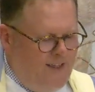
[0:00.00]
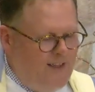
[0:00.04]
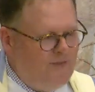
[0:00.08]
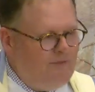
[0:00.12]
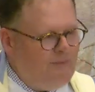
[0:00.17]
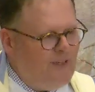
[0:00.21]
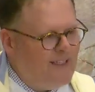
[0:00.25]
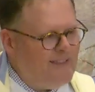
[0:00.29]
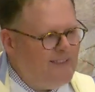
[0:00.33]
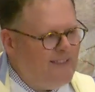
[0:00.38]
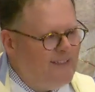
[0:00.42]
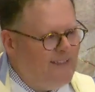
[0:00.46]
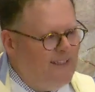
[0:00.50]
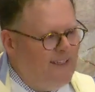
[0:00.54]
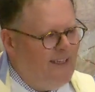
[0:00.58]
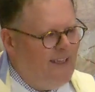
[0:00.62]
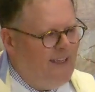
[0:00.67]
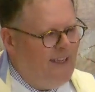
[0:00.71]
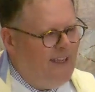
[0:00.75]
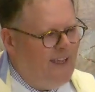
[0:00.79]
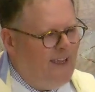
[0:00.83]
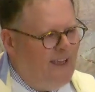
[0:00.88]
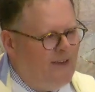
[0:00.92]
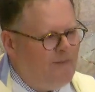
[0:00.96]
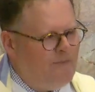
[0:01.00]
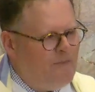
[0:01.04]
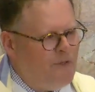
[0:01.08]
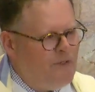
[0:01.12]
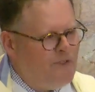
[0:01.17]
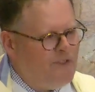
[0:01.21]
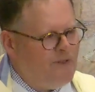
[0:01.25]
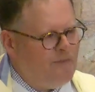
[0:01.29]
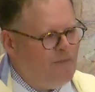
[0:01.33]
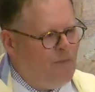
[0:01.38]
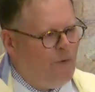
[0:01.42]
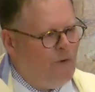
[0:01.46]
Blessedly, and
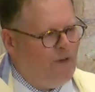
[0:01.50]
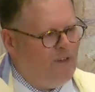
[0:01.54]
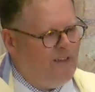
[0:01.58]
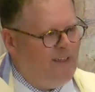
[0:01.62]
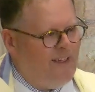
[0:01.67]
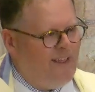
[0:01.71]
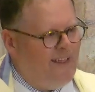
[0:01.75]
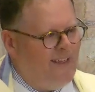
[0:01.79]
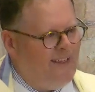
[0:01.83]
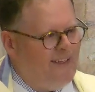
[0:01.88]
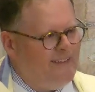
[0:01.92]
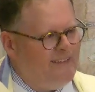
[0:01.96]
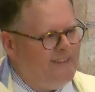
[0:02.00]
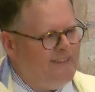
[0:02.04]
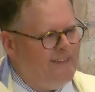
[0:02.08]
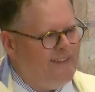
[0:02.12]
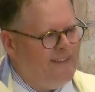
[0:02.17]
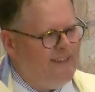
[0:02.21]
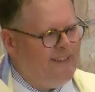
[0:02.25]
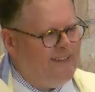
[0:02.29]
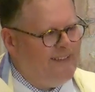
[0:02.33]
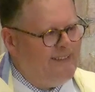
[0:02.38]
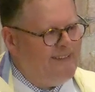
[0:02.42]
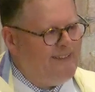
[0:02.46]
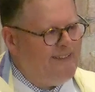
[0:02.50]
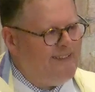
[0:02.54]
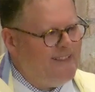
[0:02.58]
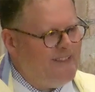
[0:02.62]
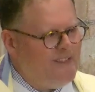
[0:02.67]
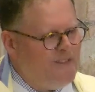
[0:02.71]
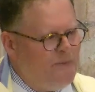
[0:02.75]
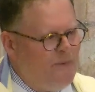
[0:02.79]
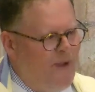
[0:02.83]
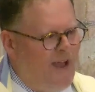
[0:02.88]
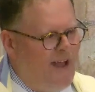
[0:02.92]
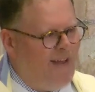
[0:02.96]
most importantly, Liz
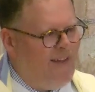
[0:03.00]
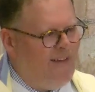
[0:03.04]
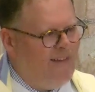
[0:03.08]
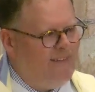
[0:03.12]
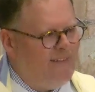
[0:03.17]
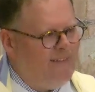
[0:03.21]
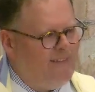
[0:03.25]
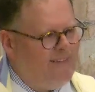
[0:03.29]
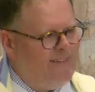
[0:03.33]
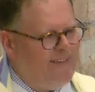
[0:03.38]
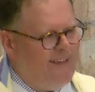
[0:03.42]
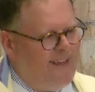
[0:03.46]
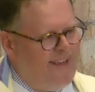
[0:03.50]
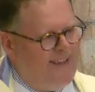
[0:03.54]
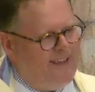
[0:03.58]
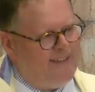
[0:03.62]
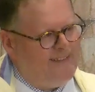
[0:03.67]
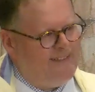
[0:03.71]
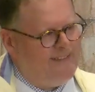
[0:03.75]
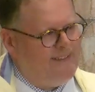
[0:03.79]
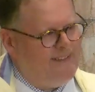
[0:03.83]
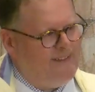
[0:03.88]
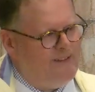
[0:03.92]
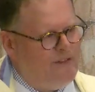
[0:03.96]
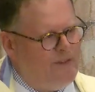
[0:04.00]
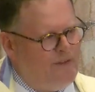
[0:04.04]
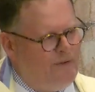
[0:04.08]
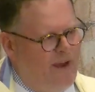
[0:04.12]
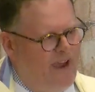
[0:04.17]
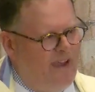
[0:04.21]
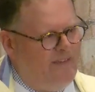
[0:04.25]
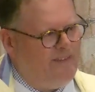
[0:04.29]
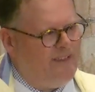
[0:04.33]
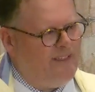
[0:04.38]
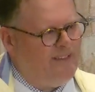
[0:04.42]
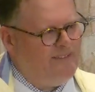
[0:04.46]
is well and
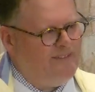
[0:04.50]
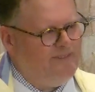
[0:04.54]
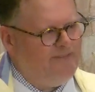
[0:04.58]
thriving.